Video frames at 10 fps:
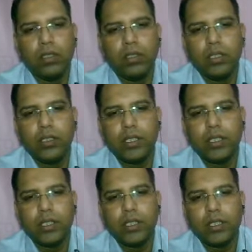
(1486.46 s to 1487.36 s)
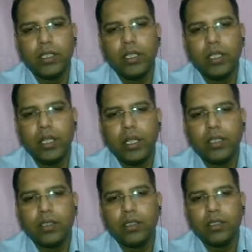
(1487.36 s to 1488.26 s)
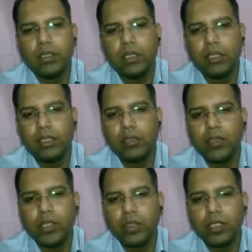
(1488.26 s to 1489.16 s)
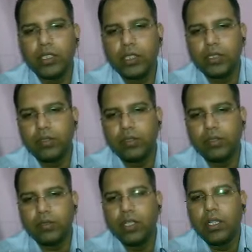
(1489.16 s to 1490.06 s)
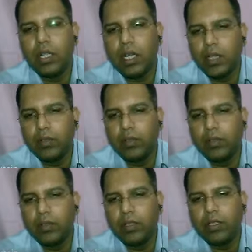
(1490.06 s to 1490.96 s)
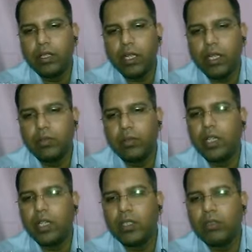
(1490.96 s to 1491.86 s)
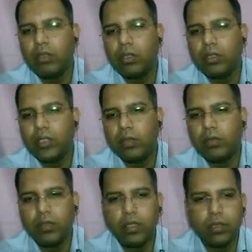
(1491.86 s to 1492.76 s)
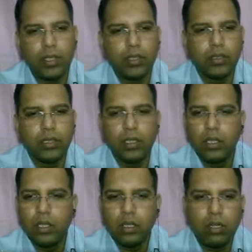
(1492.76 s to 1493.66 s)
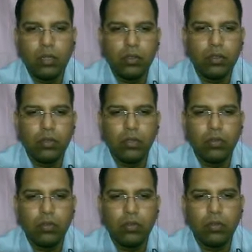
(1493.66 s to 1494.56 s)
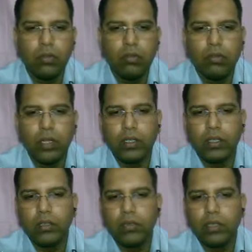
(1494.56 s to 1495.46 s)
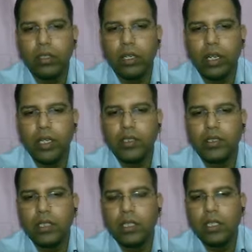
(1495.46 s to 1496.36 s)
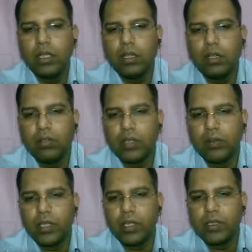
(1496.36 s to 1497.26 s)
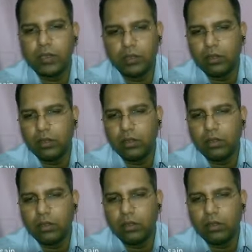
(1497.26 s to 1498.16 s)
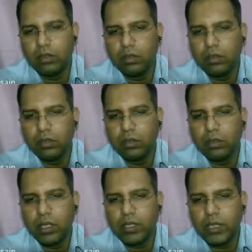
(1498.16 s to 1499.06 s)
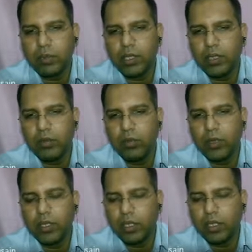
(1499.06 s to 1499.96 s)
This technique aids the visualization of hyphae as branching rod-shaped filaments of uniform width with lines of separation. Okay, septa will be